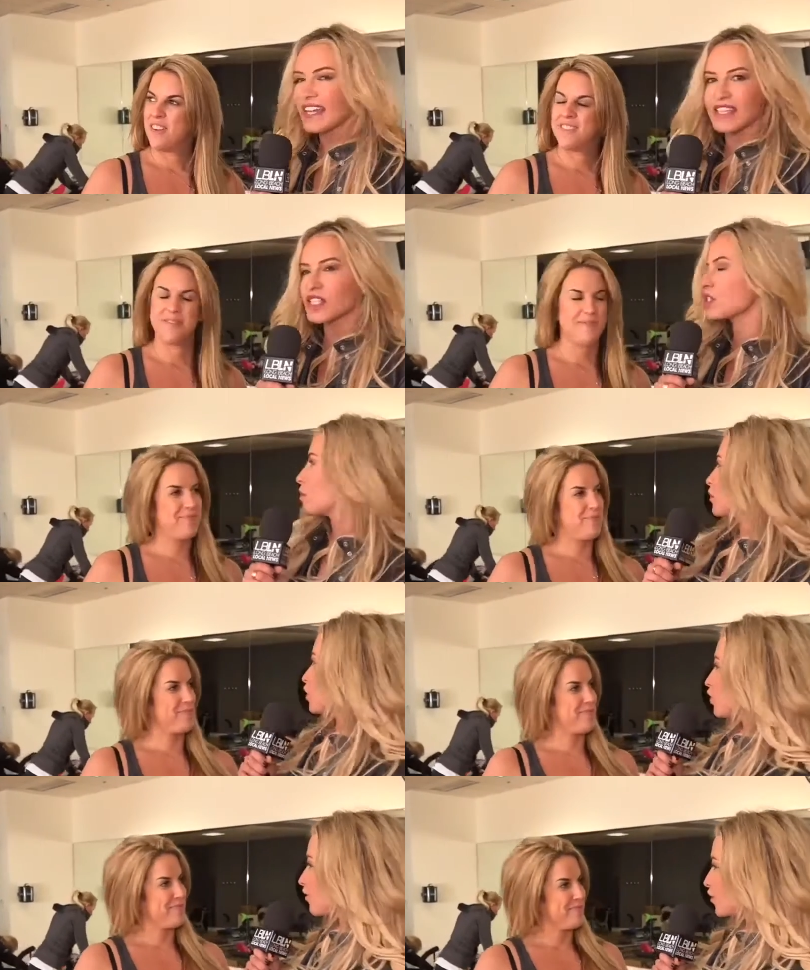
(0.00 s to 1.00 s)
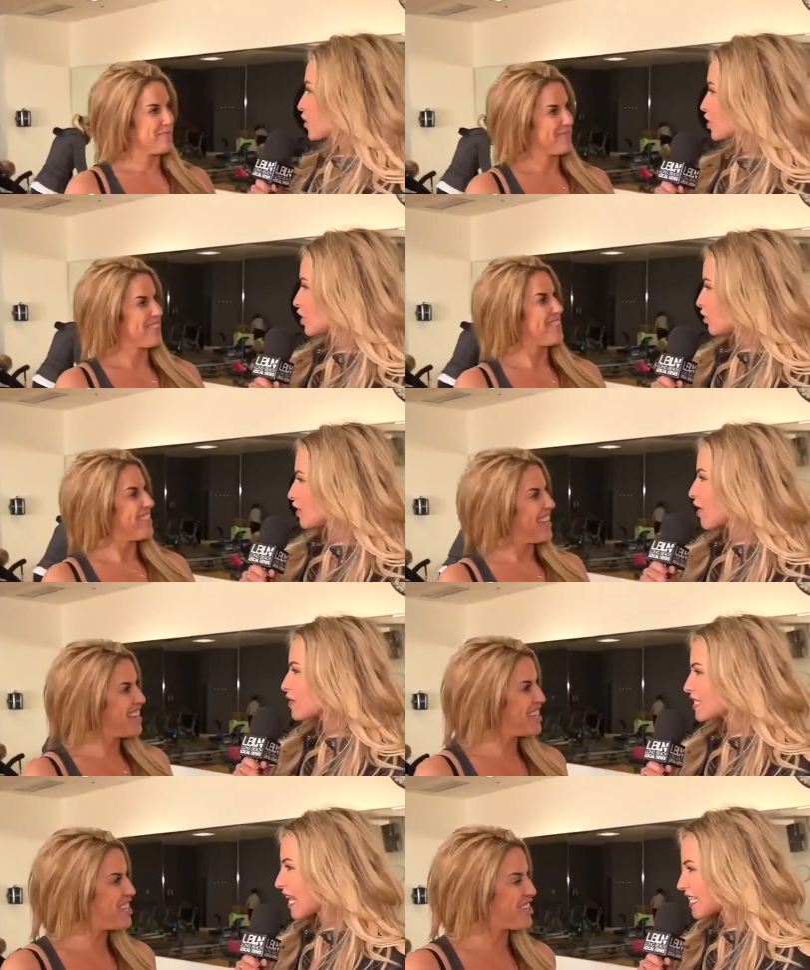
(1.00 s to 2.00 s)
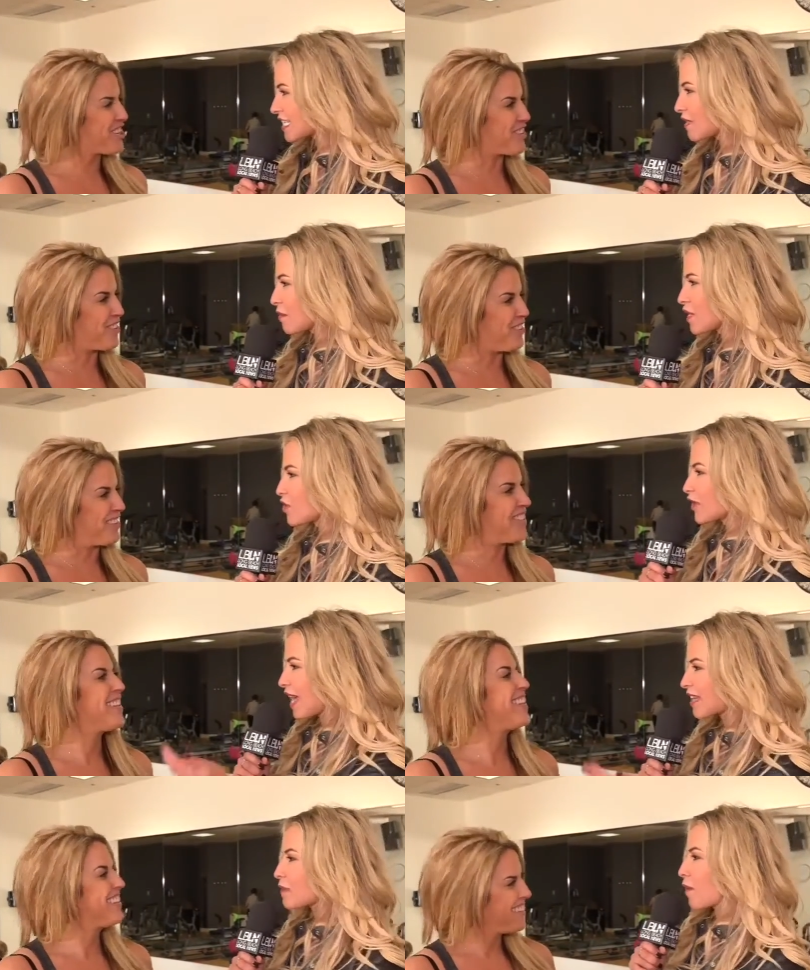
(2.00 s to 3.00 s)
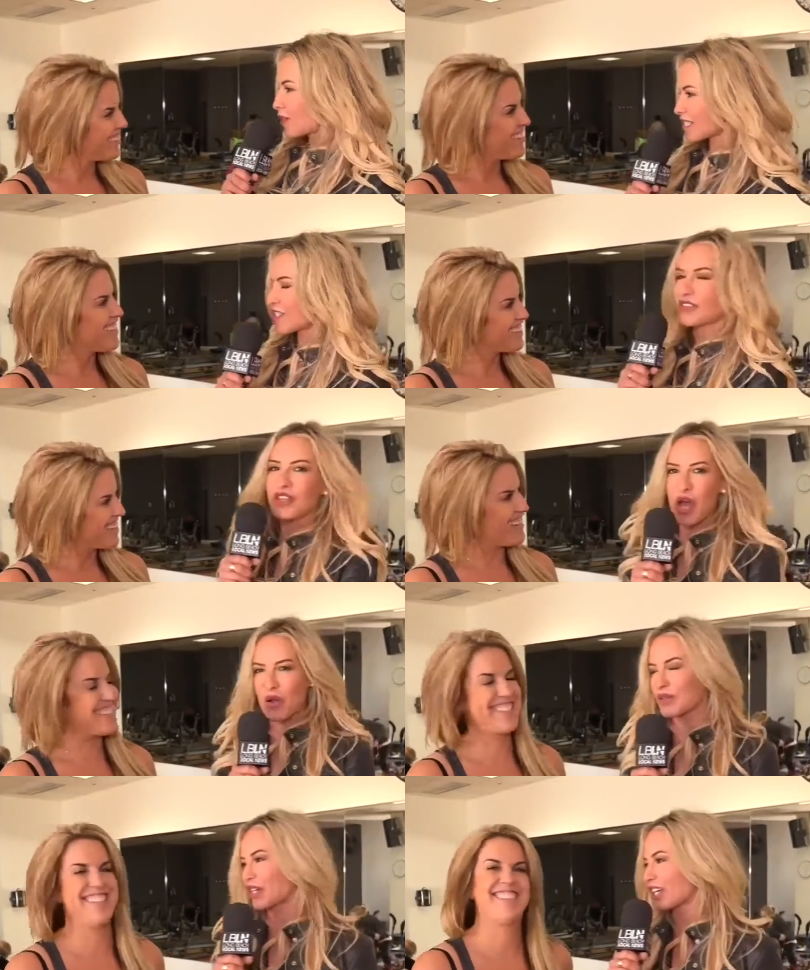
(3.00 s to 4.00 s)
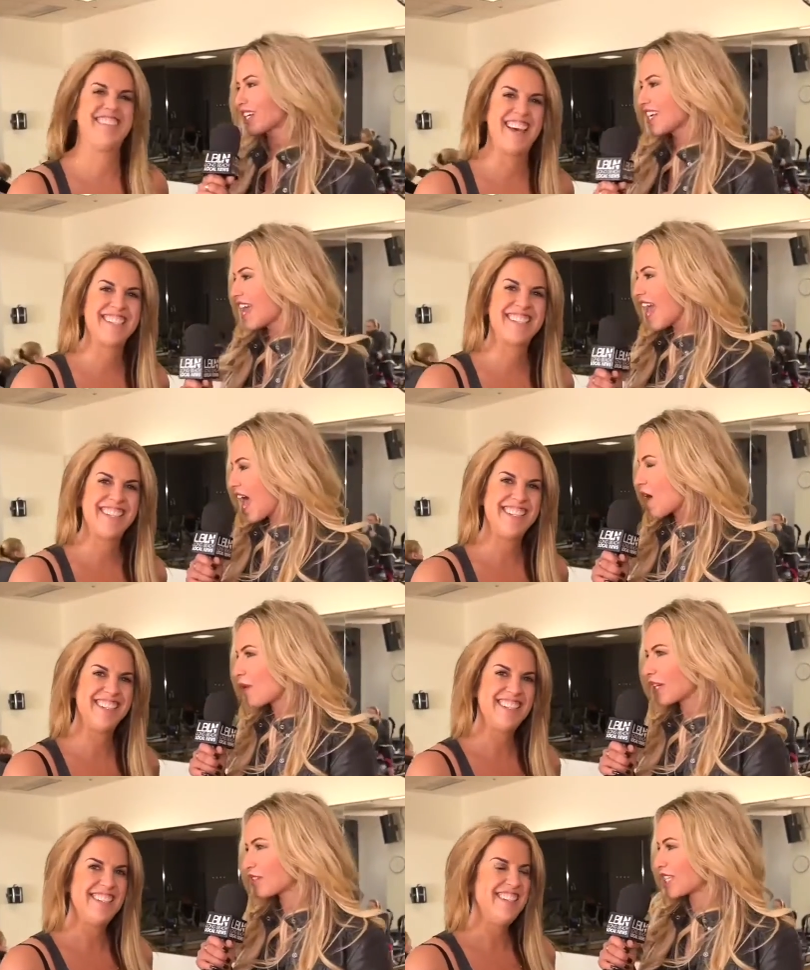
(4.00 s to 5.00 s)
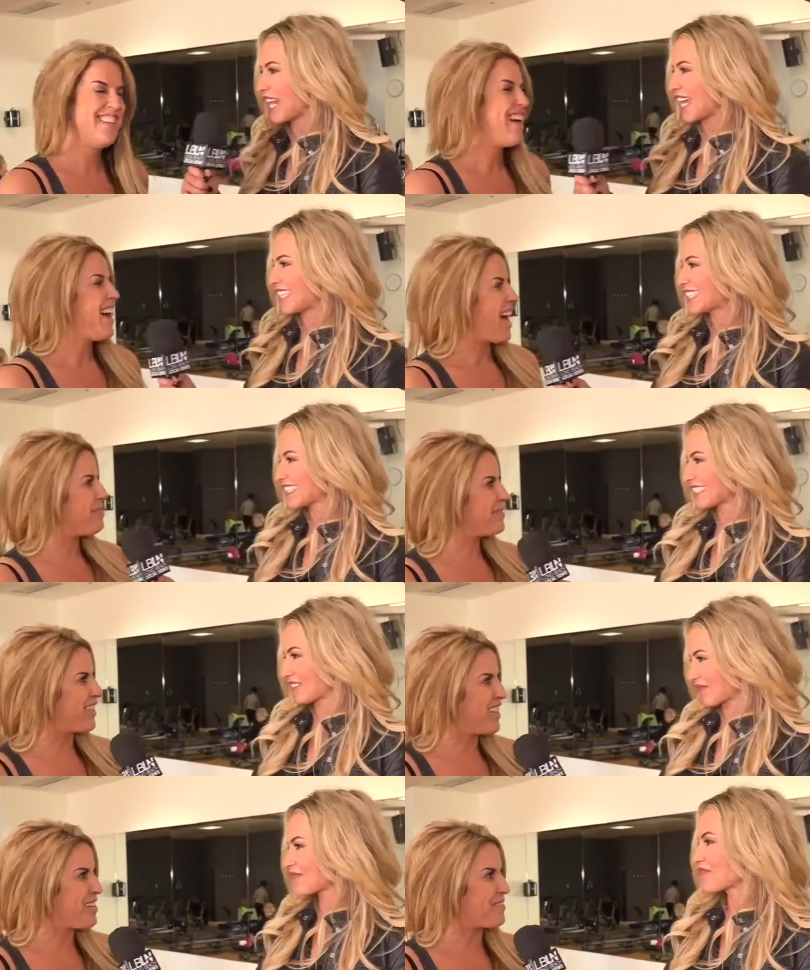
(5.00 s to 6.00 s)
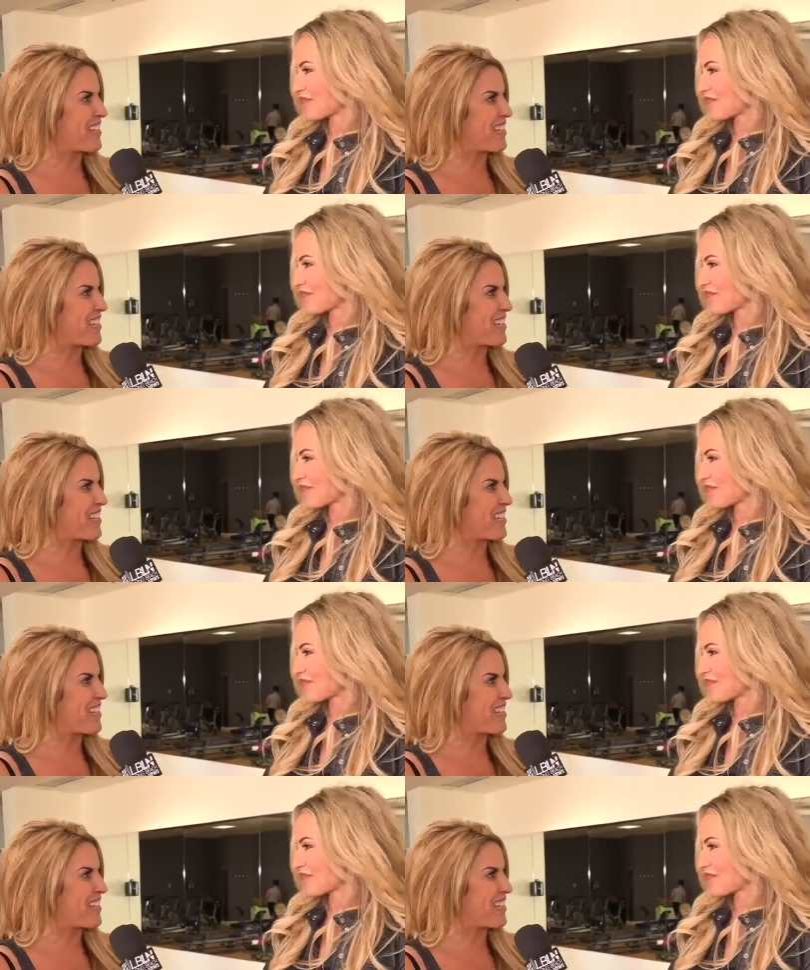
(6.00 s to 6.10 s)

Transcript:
Speaker 1: This is a beautiful studio. It's nice to meet you. Kelly Parsley, you're the owner. How are you today? I'm good. I'm